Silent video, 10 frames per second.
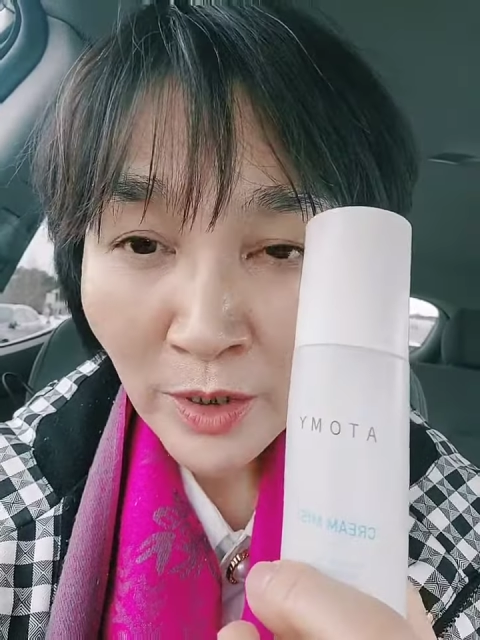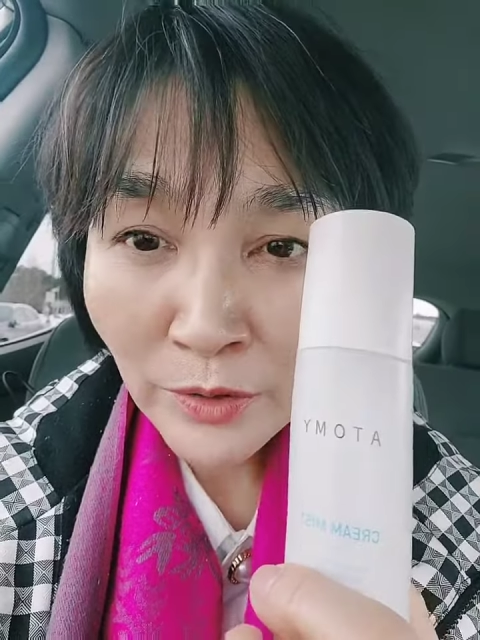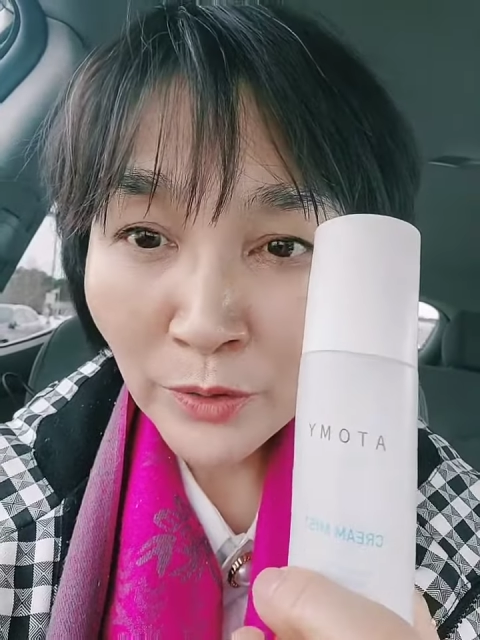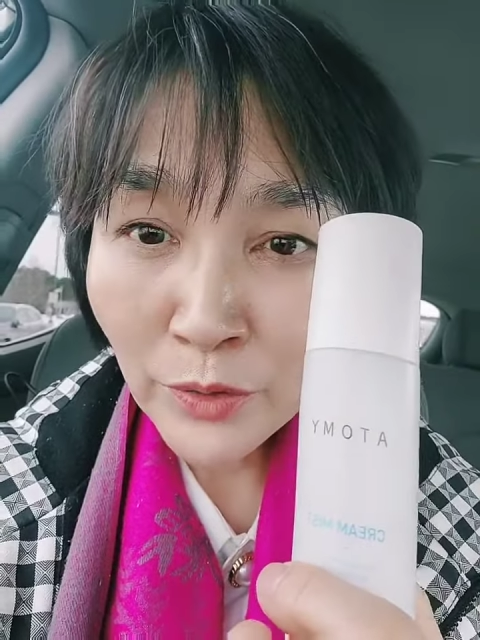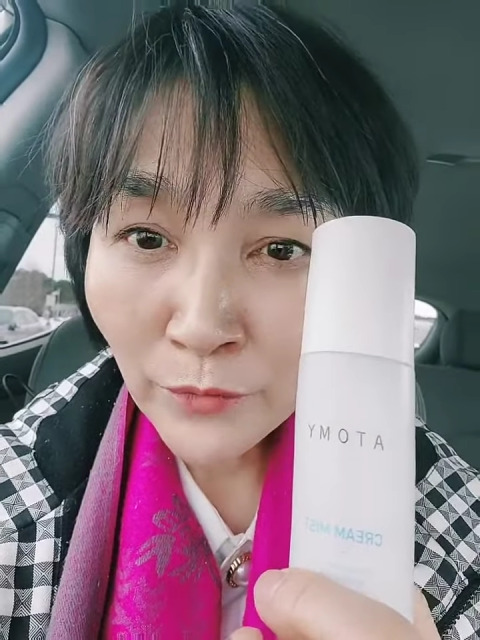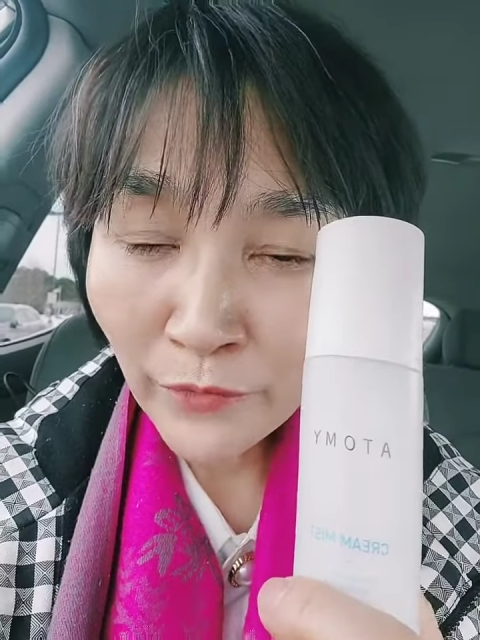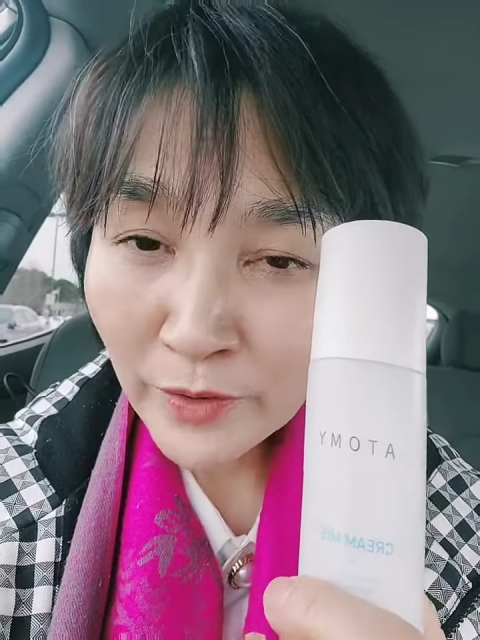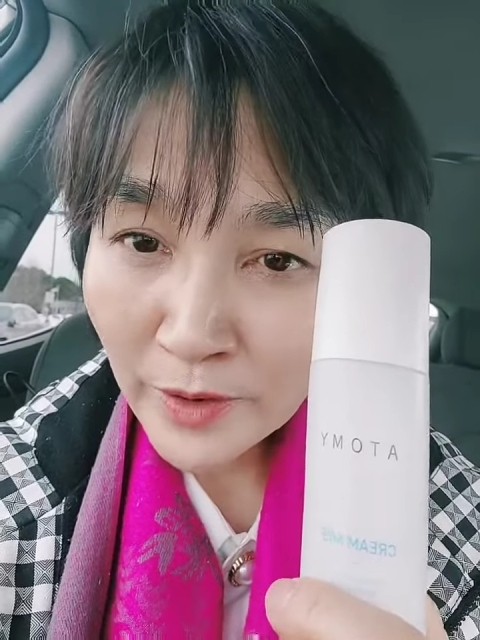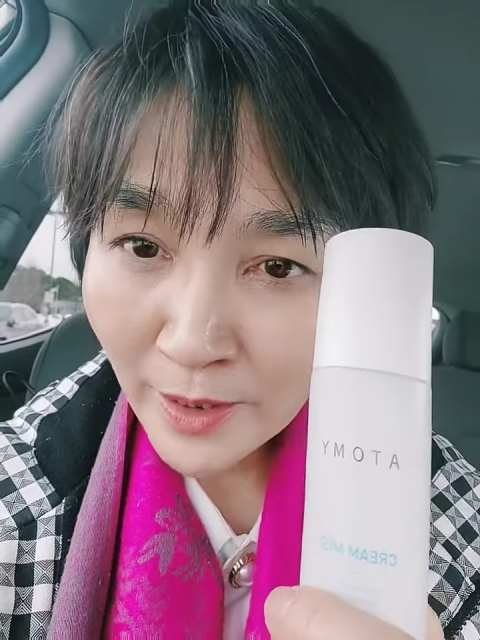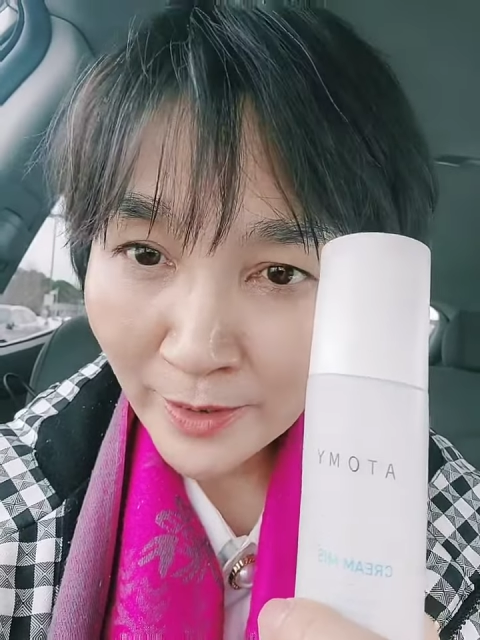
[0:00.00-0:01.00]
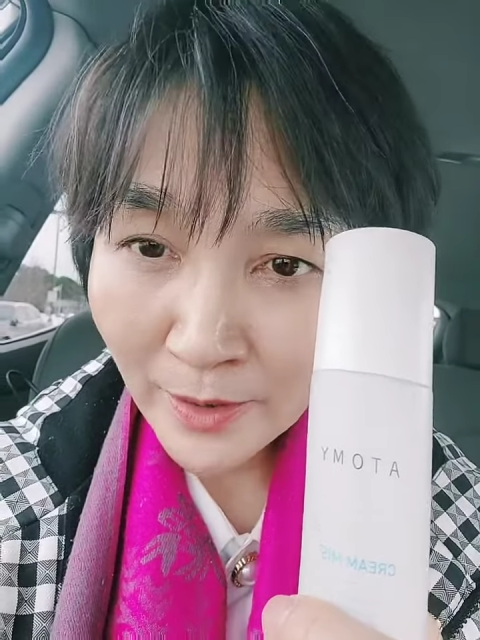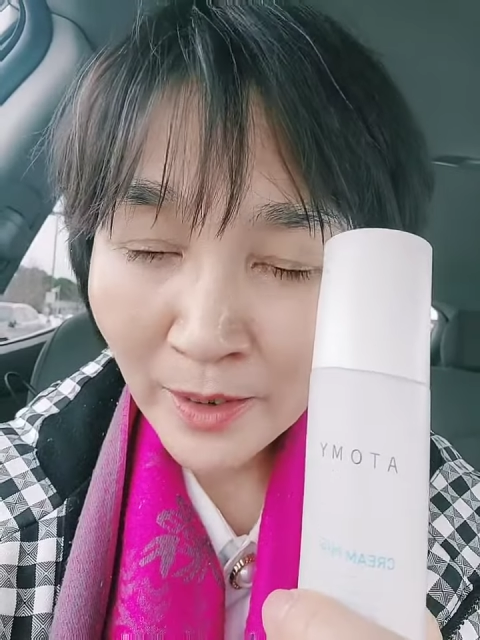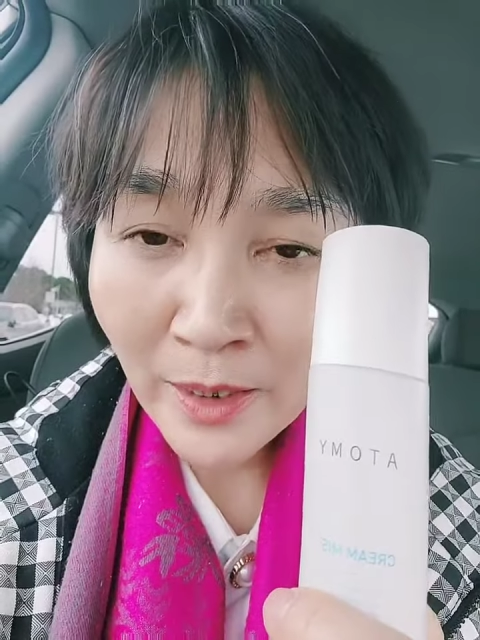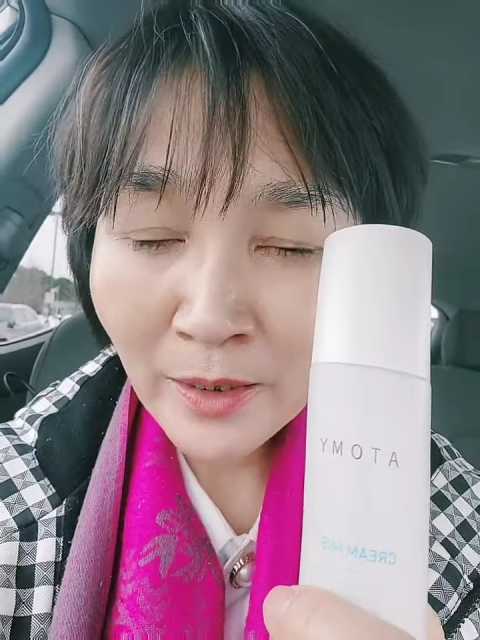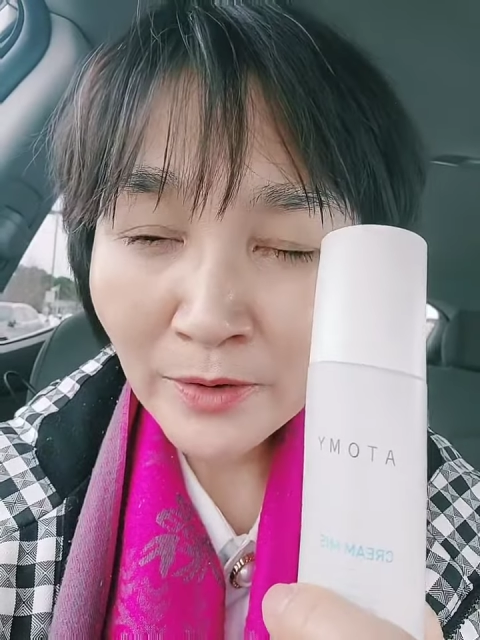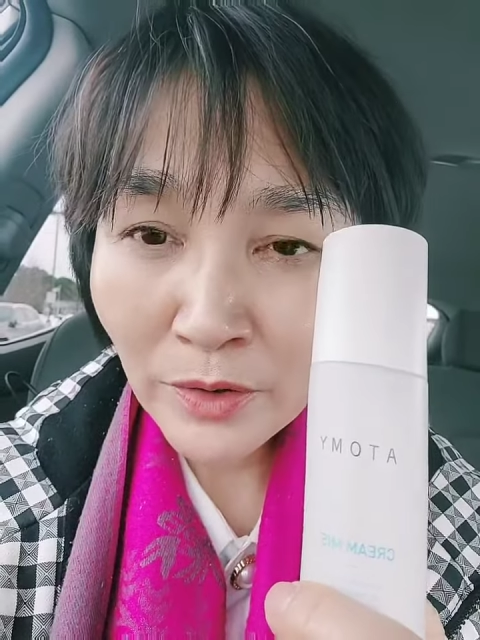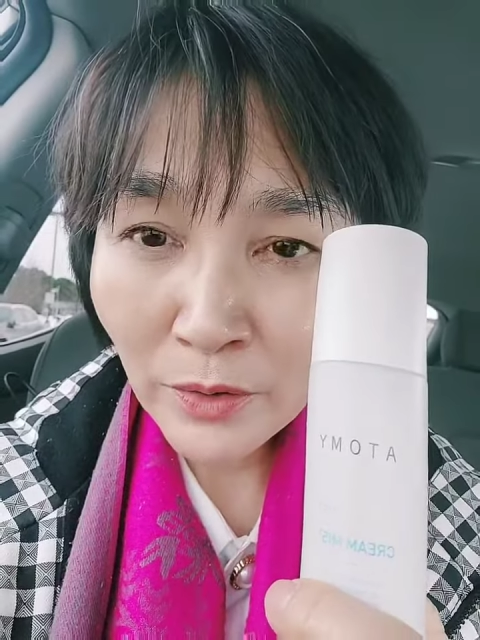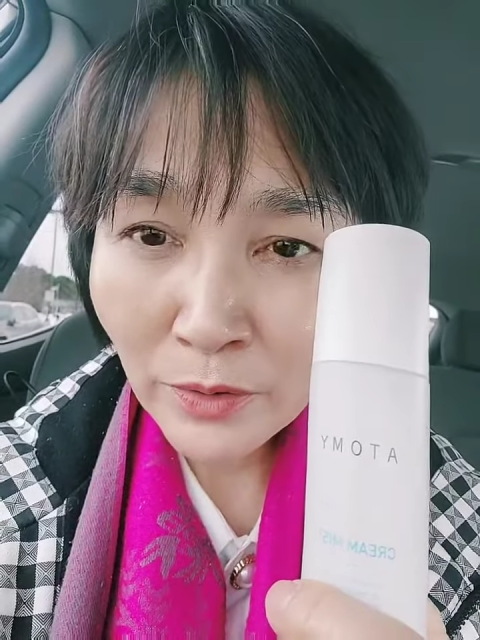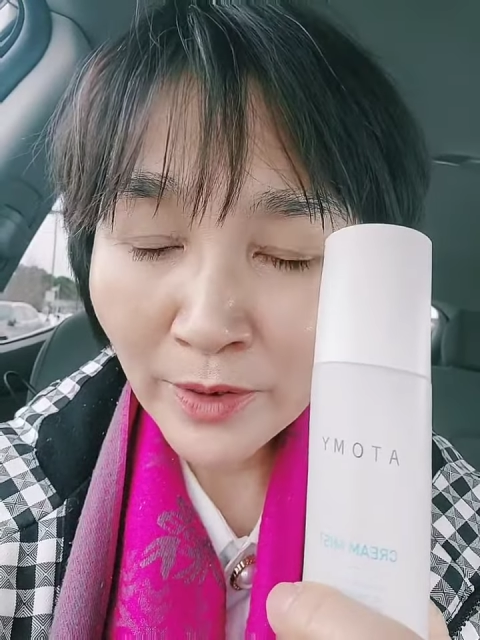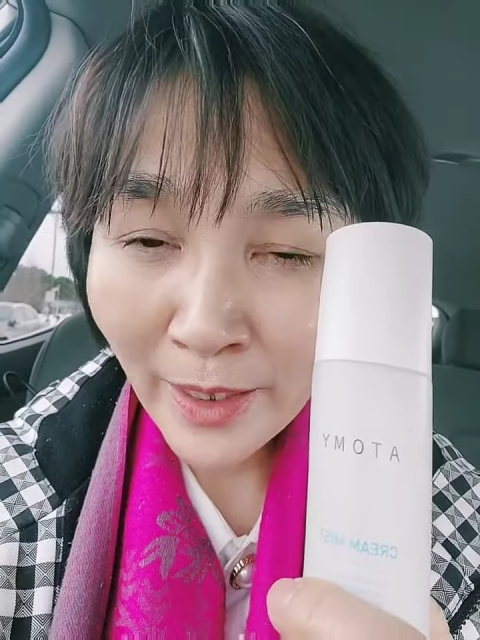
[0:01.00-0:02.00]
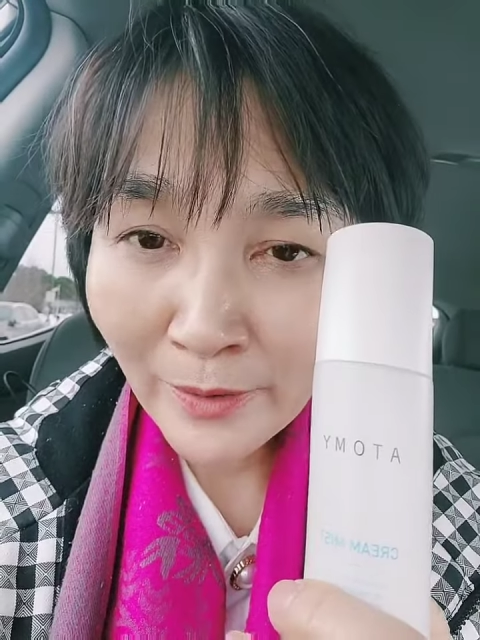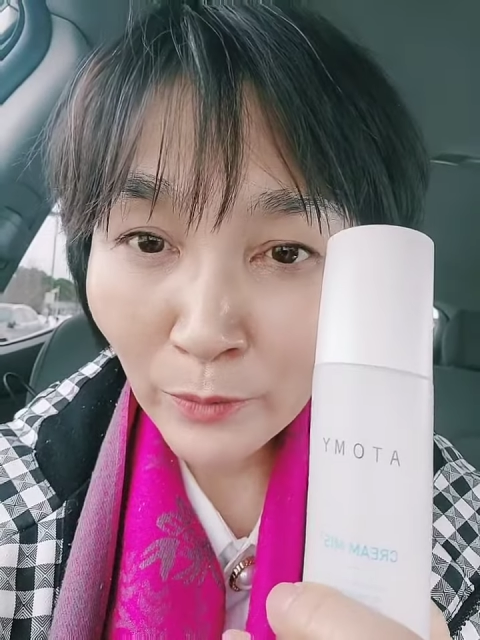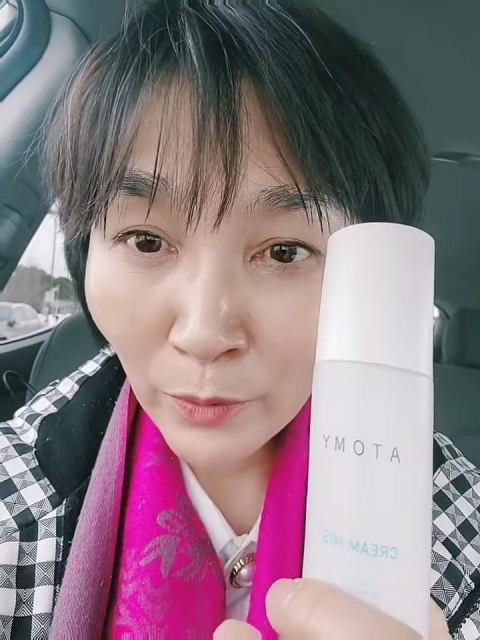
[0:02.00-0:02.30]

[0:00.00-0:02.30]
So you feel tightening. So that